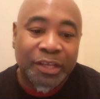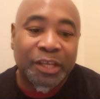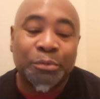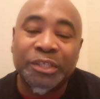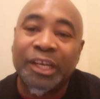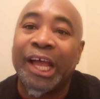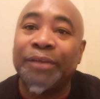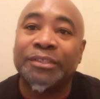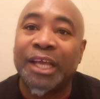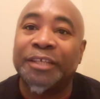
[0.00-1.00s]
It was a
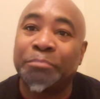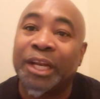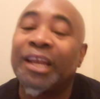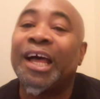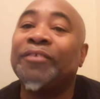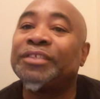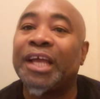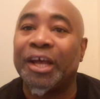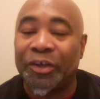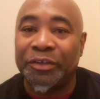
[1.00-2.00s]
lifestyle. It's been a
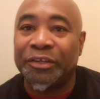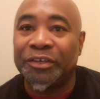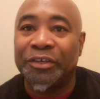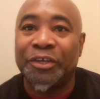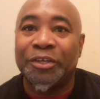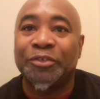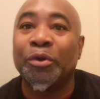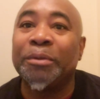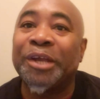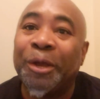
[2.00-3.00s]
lifestyle. So
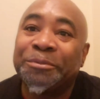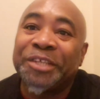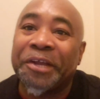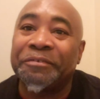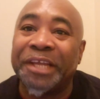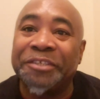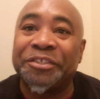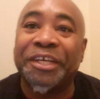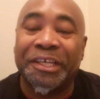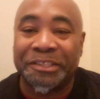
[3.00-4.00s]
it becomes second nature
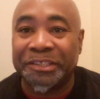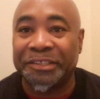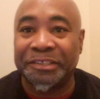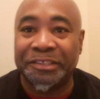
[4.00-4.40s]
to us.